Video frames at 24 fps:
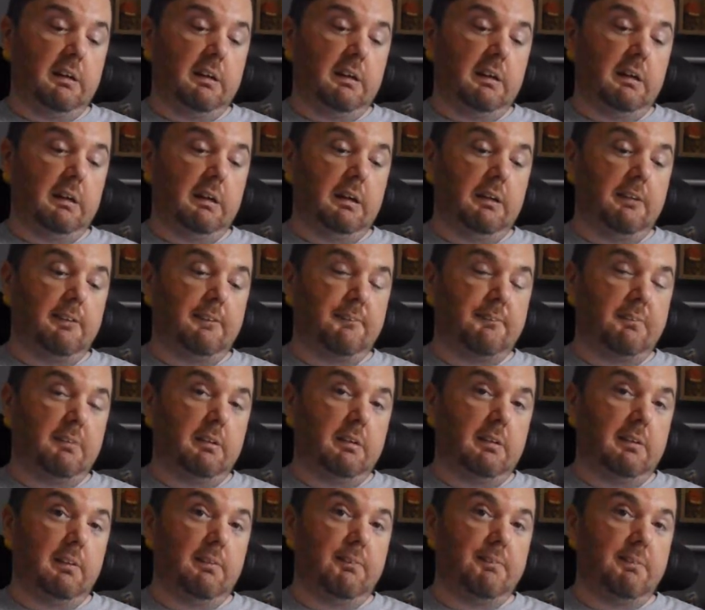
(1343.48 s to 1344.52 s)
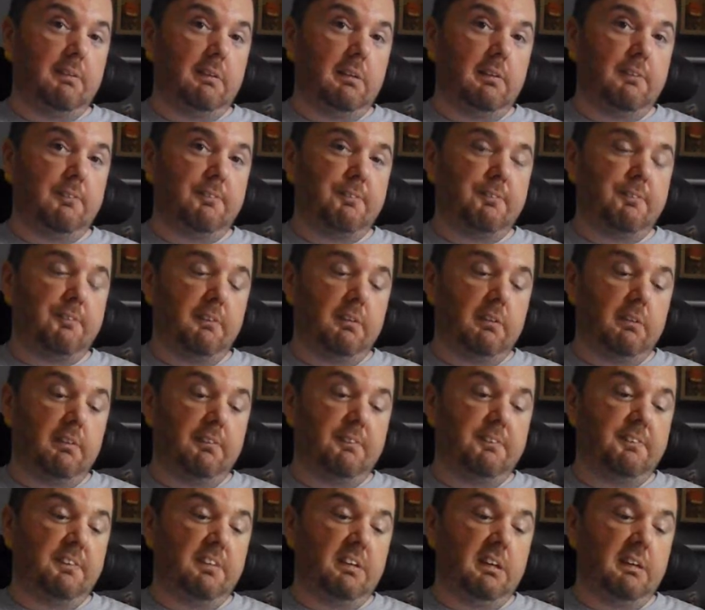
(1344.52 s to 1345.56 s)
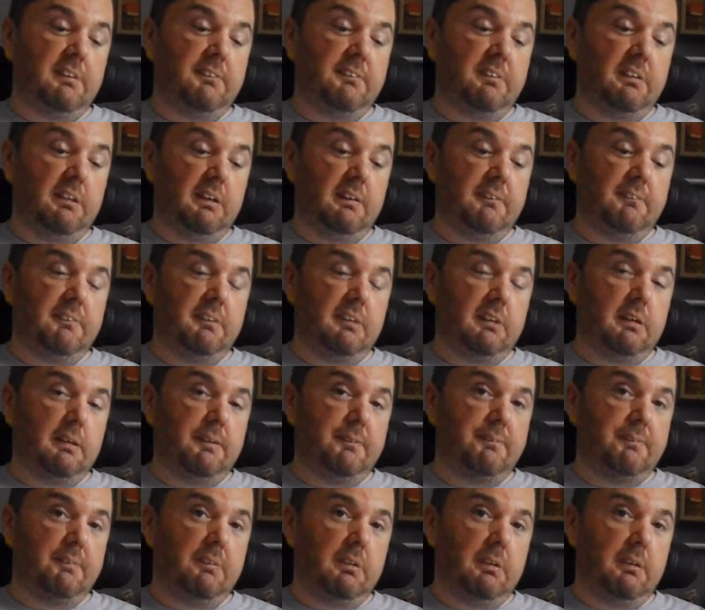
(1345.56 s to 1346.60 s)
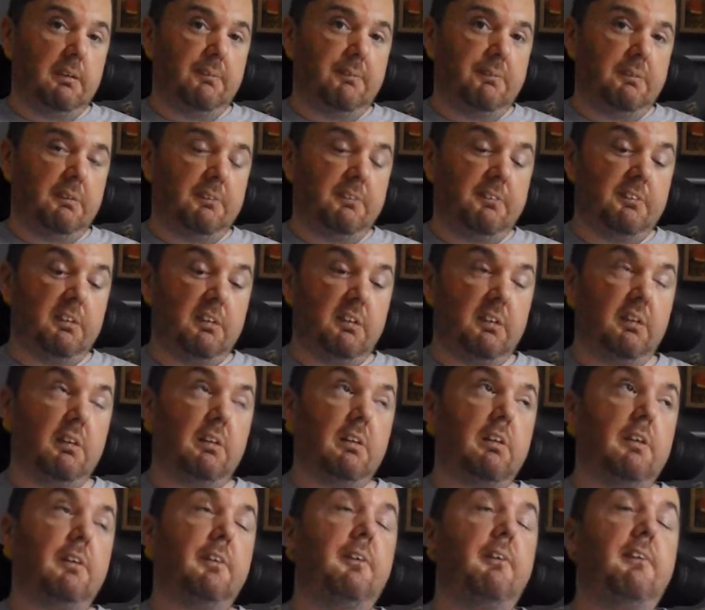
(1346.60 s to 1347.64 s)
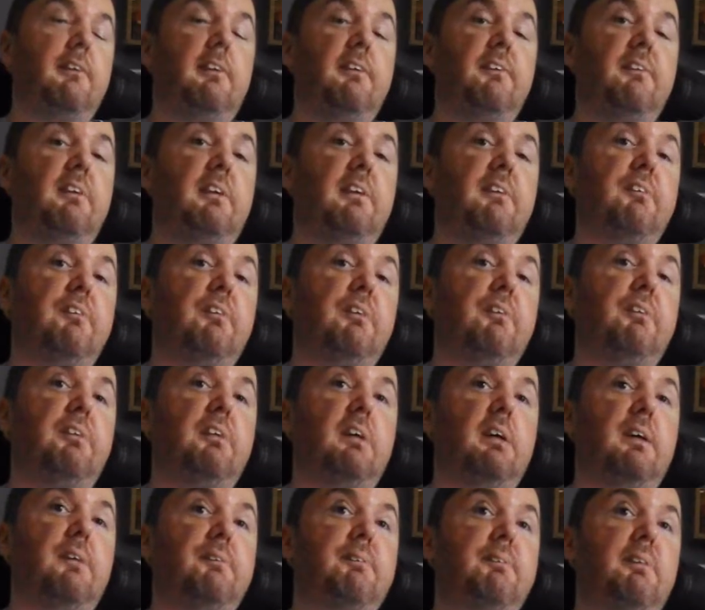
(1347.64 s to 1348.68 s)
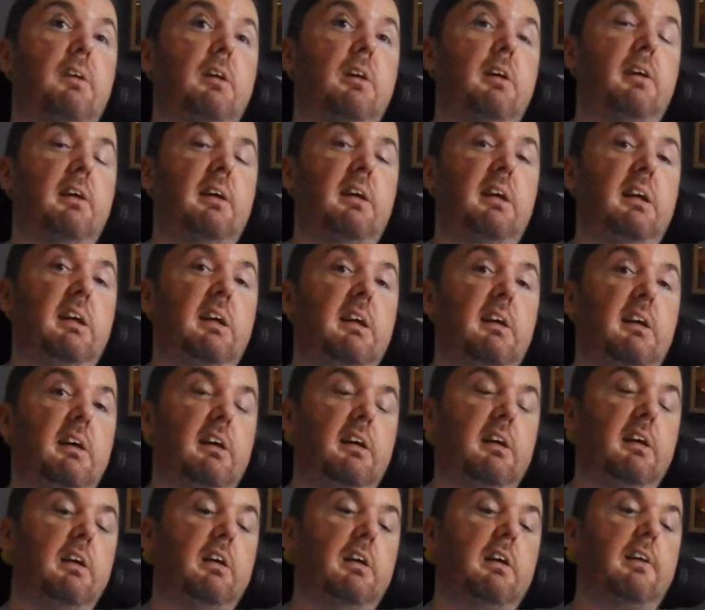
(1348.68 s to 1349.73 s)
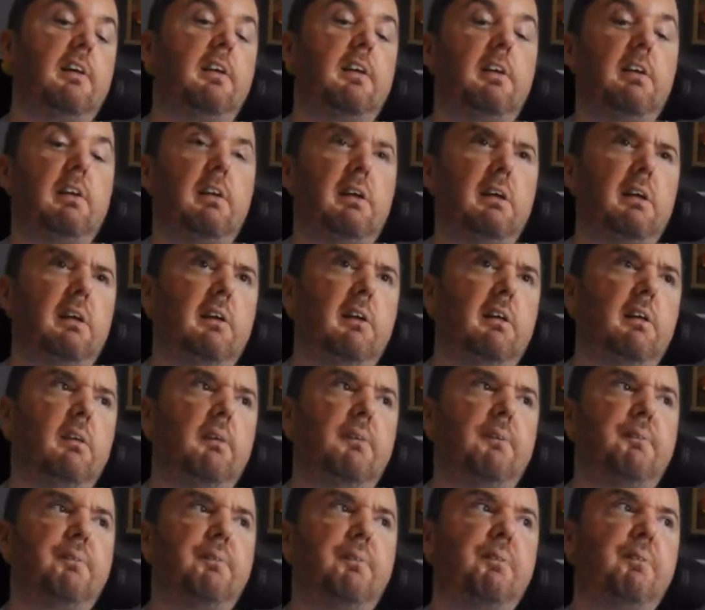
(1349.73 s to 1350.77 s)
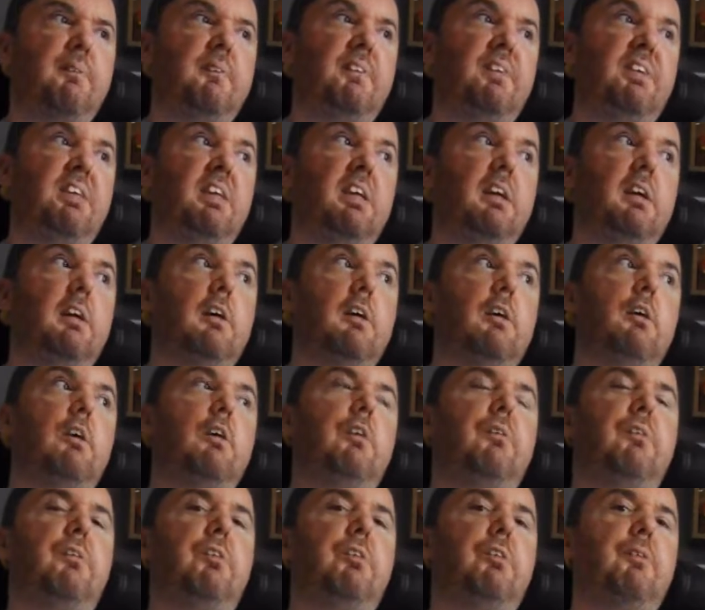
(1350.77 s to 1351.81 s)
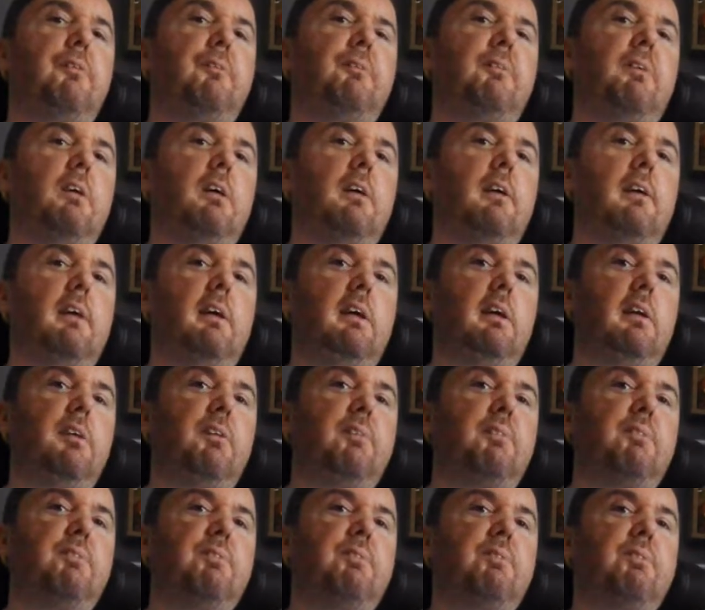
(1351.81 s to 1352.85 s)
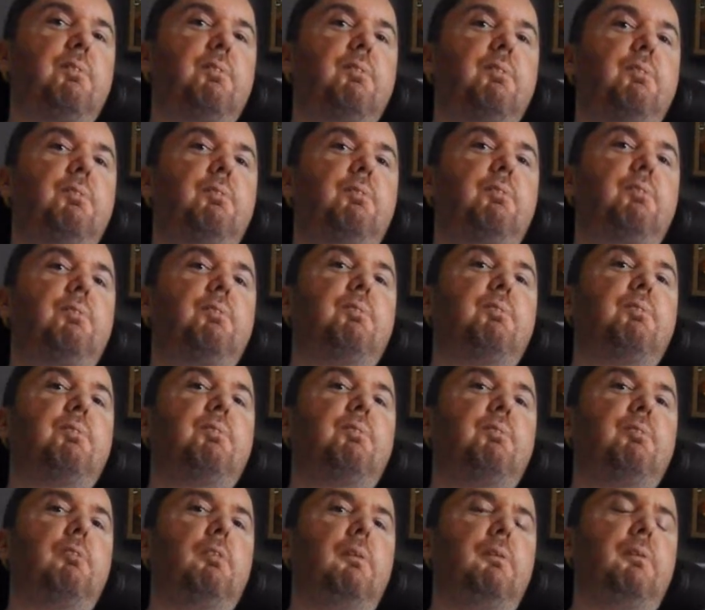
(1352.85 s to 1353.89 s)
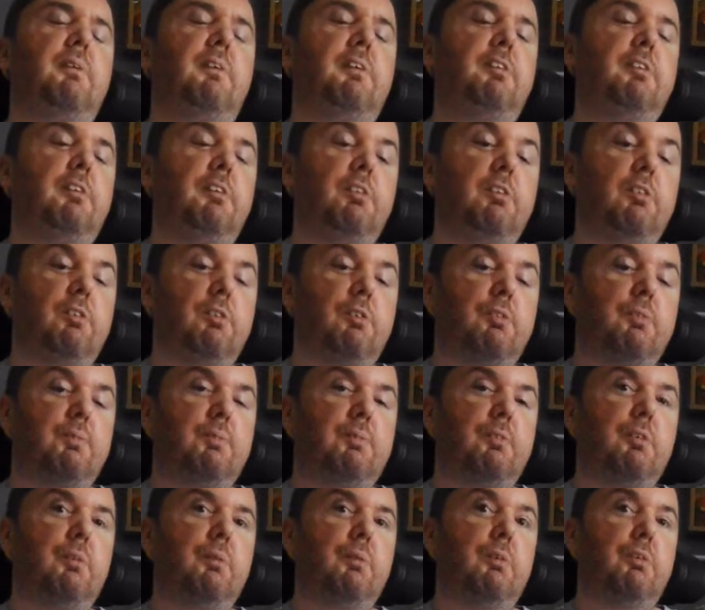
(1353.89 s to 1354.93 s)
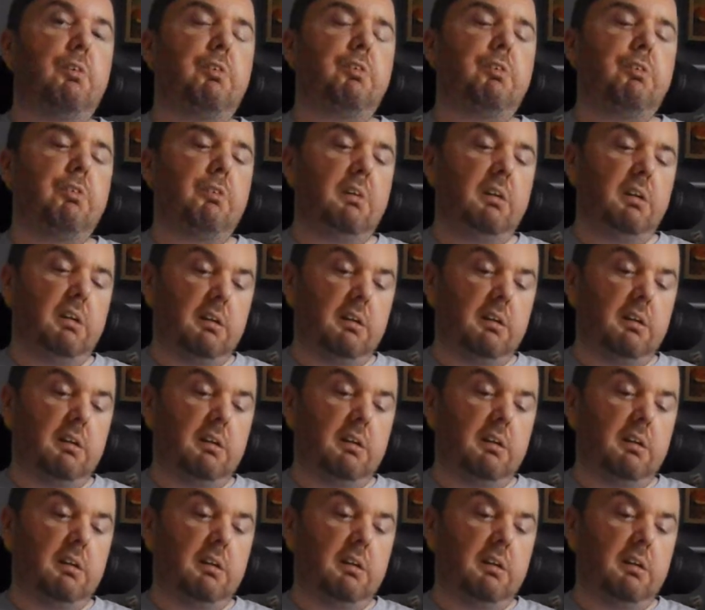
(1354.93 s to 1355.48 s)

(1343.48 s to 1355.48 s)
It's a barley puff. I've never ever had barley puffs. I don't think I've ever even had barley other than in orange and barley Robinson's squash drink.